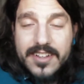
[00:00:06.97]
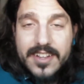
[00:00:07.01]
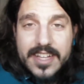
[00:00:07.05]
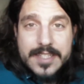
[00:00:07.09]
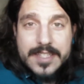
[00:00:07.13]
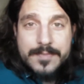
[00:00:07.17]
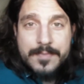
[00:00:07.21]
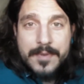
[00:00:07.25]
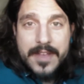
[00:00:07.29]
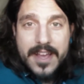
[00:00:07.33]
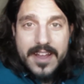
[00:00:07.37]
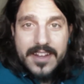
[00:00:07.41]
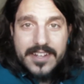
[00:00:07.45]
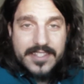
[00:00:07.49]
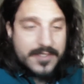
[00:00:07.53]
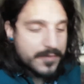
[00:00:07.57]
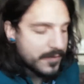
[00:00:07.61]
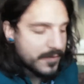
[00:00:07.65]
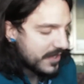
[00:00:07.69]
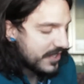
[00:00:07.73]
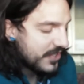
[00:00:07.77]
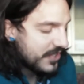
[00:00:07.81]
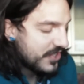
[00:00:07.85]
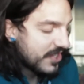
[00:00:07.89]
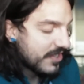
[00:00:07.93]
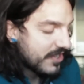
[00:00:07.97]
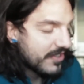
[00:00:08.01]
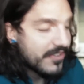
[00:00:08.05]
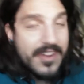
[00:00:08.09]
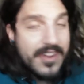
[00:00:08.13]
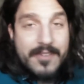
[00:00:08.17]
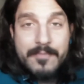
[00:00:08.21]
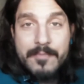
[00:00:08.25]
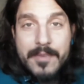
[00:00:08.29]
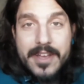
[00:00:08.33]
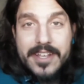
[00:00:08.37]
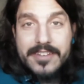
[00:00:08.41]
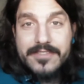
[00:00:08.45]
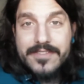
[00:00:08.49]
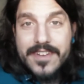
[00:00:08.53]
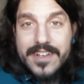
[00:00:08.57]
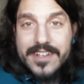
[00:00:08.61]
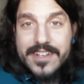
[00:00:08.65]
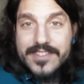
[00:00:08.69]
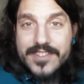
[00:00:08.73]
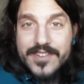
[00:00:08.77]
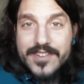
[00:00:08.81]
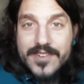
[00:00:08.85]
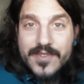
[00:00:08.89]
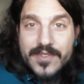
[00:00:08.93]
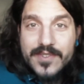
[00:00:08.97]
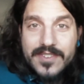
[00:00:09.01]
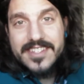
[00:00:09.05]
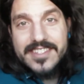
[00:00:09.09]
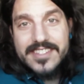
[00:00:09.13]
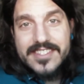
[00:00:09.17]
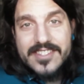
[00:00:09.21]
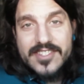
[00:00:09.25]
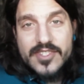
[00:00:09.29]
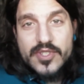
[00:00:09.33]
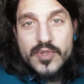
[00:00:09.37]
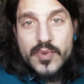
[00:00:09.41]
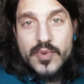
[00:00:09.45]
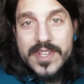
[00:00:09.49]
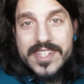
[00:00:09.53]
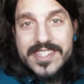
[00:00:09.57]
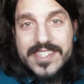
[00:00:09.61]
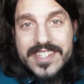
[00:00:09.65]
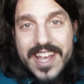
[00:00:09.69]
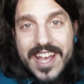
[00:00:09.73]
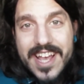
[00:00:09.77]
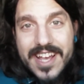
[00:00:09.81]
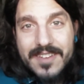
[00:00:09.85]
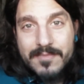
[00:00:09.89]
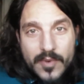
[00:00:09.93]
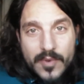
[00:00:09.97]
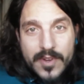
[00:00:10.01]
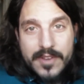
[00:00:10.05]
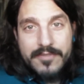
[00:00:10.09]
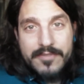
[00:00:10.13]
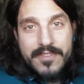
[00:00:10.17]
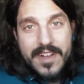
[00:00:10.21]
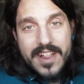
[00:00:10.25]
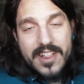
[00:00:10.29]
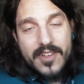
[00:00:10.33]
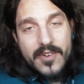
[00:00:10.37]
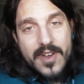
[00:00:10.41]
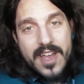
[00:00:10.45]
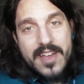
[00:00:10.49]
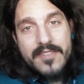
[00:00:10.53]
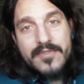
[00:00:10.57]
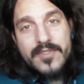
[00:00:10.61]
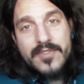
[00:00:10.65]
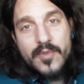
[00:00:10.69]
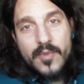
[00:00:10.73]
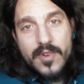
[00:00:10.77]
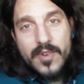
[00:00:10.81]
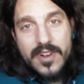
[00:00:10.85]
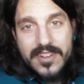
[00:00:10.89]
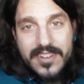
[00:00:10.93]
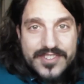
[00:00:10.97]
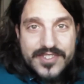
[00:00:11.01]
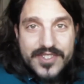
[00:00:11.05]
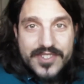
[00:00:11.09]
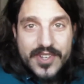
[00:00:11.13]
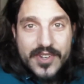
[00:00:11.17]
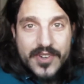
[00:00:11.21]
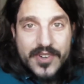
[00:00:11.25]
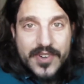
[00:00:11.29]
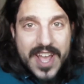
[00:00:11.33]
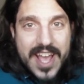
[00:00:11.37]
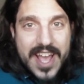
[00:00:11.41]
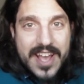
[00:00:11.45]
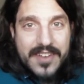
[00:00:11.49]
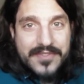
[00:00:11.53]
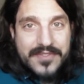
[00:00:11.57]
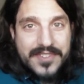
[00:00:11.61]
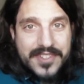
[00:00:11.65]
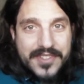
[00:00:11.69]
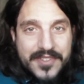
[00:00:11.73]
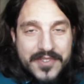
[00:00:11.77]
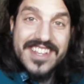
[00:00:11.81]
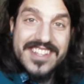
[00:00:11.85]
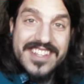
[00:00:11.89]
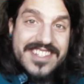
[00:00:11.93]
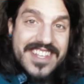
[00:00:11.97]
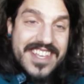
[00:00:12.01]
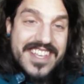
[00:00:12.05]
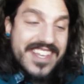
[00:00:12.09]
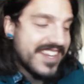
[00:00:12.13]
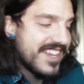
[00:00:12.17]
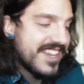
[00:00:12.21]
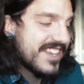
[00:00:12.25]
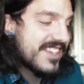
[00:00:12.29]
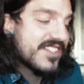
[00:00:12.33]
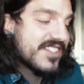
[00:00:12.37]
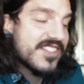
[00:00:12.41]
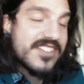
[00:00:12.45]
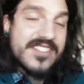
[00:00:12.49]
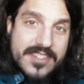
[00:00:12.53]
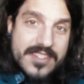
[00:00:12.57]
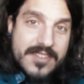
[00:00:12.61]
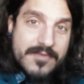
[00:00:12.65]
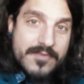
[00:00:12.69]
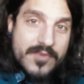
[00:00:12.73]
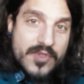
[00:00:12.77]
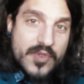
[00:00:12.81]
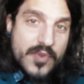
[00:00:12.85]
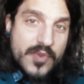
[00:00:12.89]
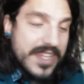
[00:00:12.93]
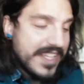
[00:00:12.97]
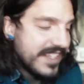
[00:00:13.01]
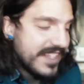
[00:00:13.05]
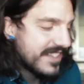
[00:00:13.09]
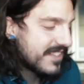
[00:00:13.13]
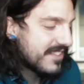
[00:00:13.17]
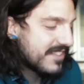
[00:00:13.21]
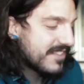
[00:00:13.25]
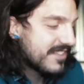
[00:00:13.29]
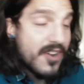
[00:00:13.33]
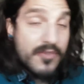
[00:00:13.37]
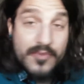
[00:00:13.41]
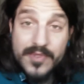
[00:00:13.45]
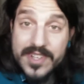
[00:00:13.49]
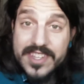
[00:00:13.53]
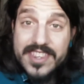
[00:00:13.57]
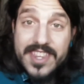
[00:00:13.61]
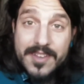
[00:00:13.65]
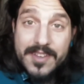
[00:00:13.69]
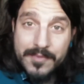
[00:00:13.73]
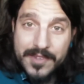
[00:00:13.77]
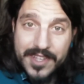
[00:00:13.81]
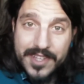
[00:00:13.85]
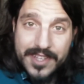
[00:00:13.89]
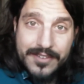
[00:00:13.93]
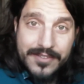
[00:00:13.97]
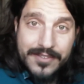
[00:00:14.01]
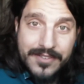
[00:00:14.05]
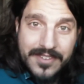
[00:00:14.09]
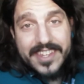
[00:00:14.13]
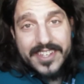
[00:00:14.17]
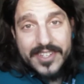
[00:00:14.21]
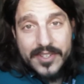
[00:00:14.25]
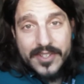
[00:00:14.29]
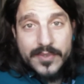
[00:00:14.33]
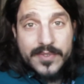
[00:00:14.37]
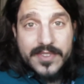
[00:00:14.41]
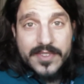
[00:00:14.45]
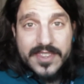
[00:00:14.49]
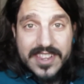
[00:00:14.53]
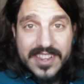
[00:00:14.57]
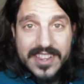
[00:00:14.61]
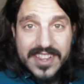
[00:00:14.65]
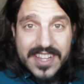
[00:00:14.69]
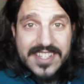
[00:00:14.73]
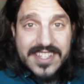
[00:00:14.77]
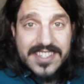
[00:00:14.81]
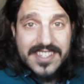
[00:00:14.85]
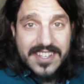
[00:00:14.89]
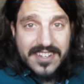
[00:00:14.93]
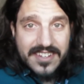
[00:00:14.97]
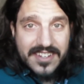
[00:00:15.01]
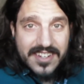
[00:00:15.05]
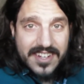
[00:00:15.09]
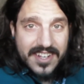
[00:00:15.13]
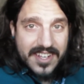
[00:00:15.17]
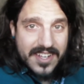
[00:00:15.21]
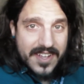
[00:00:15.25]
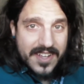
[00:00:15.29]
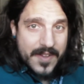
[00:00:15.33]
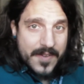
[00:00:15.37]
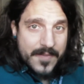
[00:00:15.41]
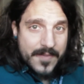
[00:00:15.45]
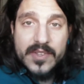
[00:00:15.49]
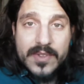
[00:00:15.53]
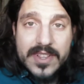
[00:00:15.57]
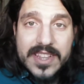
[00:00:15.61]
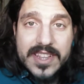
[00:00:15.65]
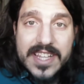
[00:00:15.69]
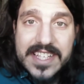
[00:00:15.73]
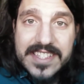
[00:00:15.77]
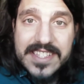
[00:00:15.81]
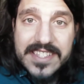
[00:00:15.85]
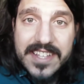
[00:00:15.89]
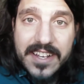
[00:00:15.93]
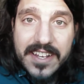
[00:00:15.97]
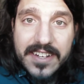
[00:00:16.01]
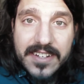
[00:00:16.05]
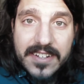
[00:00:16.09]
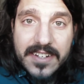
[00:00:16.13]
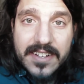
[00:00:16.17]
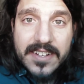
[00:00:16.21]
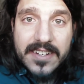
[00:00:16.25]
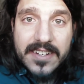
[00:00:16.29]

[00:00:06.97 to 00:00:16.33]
Let's be honest with each other. I'm Mike Falzone. This is TweetTap. We follow everyone, so you don't have to. Let's get into some tweets. I'll read them to you, then you listen. You listen.